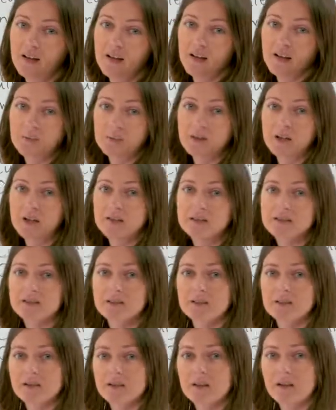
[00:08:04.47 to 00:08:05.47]
And I'm going
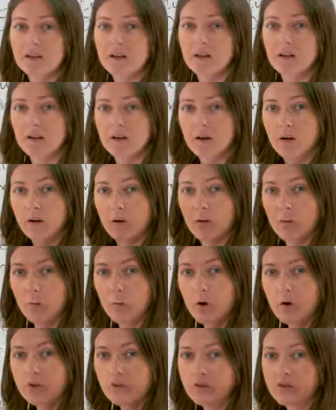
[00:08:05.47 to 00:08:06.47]
to look at
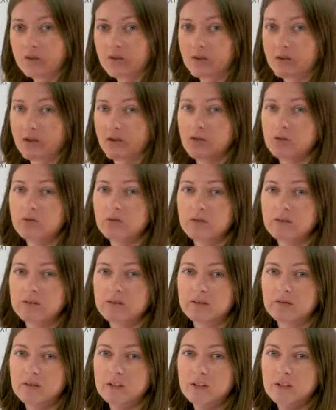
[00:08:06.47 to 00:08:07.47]
what the
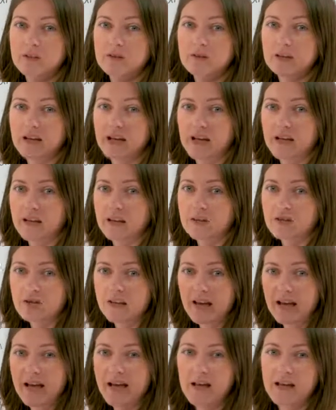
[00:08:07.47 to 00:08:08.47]
countries of the UK
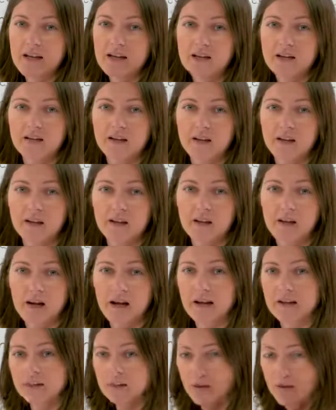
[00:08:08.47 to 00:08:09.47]
share,
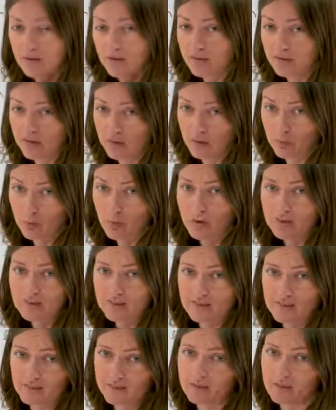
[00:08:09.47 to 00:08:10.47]
and after,
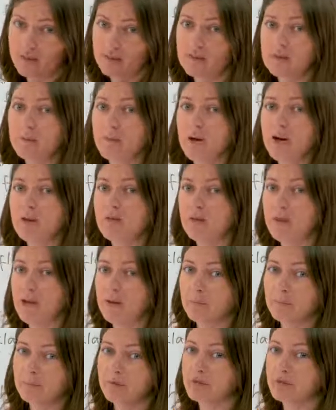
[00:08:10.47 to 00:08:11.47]
what's different about them.